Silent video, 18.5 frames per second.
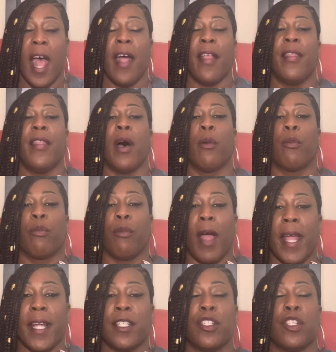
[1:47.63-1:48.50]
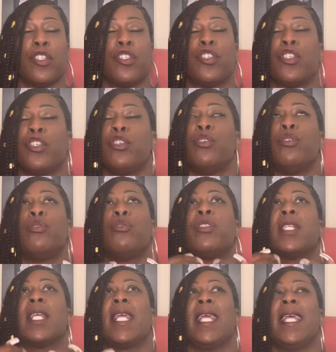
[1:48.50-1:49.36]
The right to
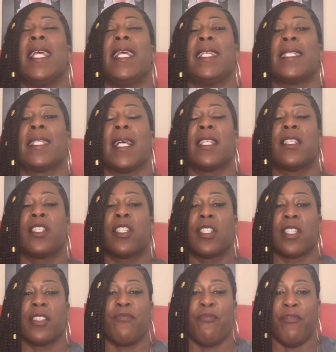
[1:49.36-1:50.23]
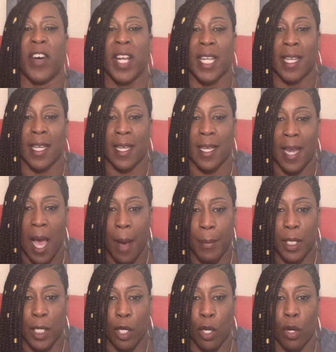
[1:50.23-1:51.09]
choose is
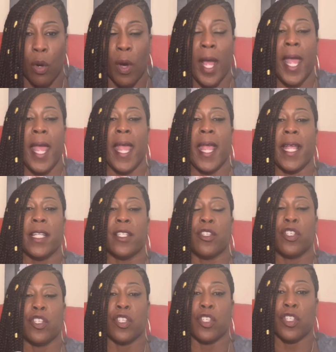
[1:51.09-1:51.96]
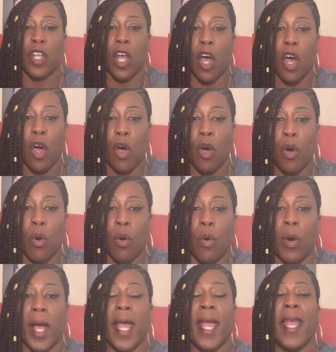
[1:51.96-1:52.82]
phenomenal. And
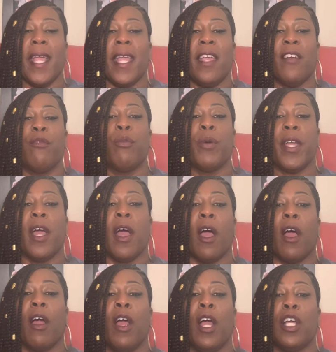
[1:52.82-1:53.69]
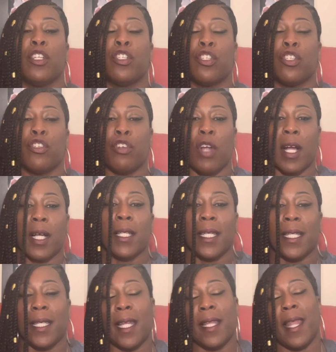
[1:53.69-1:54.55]
so if we are
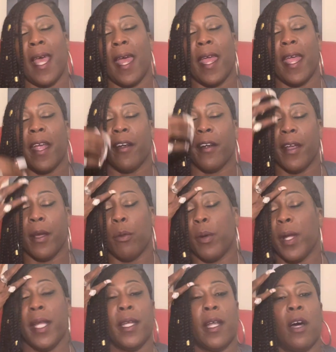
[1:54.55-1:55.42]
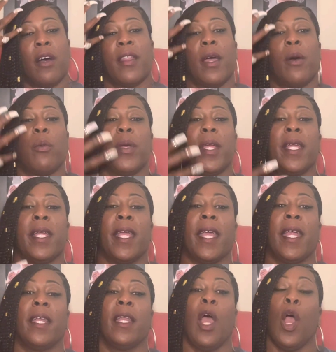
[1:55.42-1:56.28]
struggling in that area, we know that we
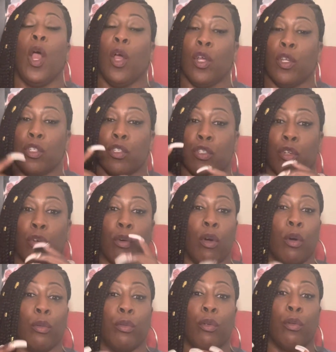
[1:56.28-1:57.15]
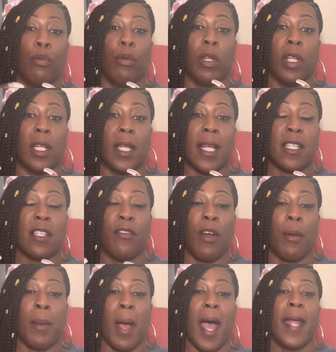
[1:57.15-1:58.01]
can scroll through the Rolodex
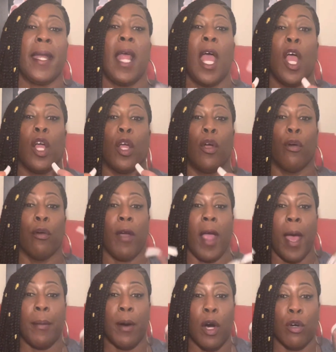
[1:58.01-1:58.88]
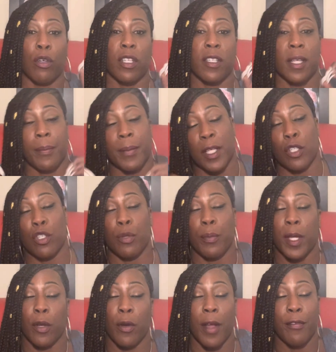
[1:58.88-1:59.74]
of our mind, grab a hold of something to
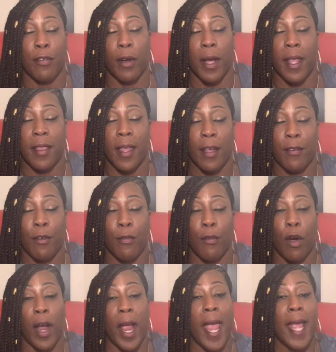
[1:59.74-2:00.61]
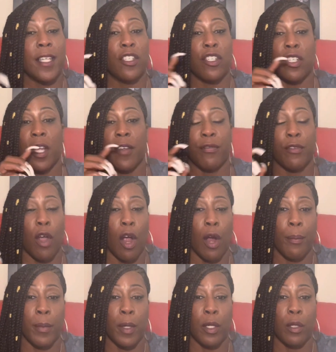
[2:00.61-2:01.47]
be grateful and thankful for, and shift
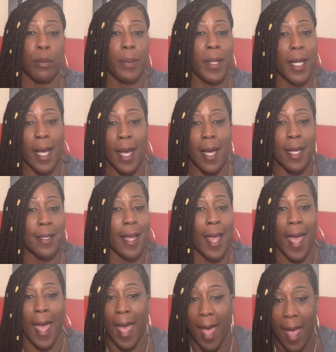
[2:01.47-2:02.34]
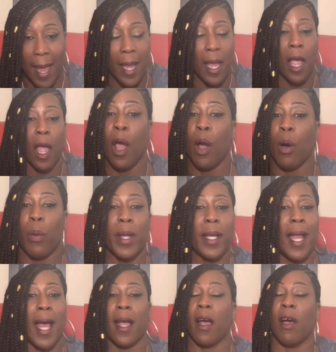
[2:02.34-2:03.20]
our mood, because hey,
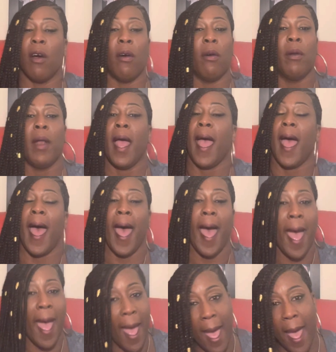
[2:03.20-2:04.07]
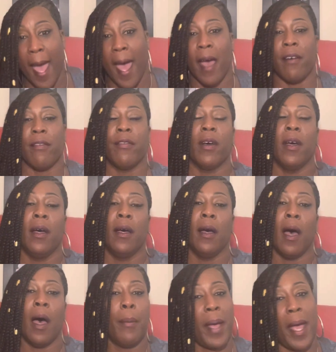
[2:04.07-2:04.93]
we're not gonna have
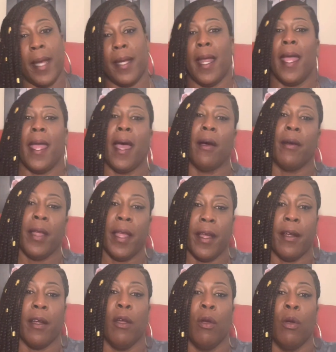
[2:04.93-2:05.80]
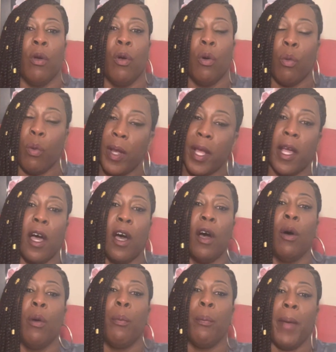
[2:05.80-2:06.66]
a bad day out here. We
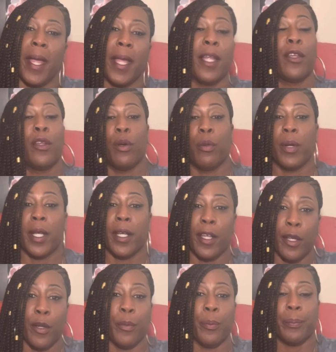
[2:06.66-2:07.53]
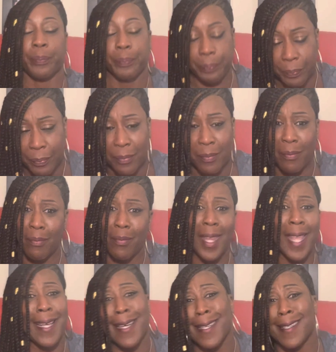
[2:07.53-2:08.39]
gonna make it do what it do,
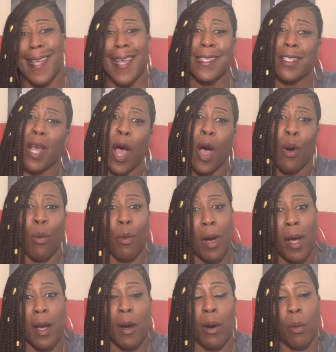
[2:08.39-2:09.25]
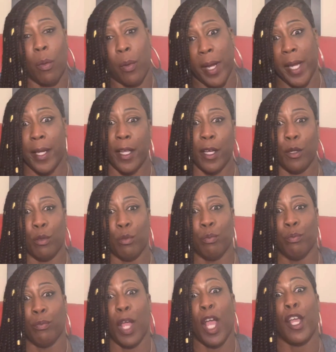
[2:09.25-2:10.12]
because that's what we do,
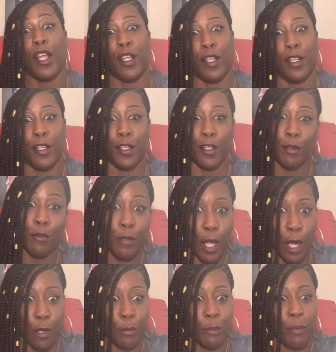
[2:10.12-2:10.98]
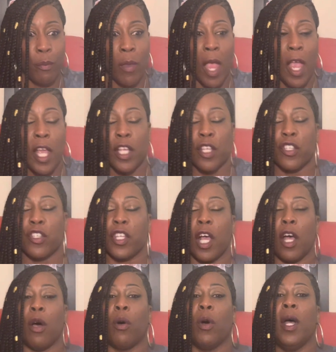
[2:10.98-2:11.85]
you know.
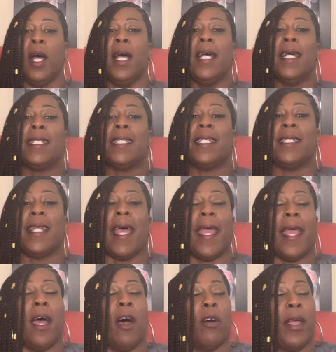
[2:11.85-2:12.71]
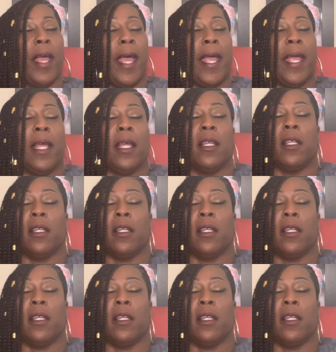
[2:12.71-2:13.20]
So today, okay,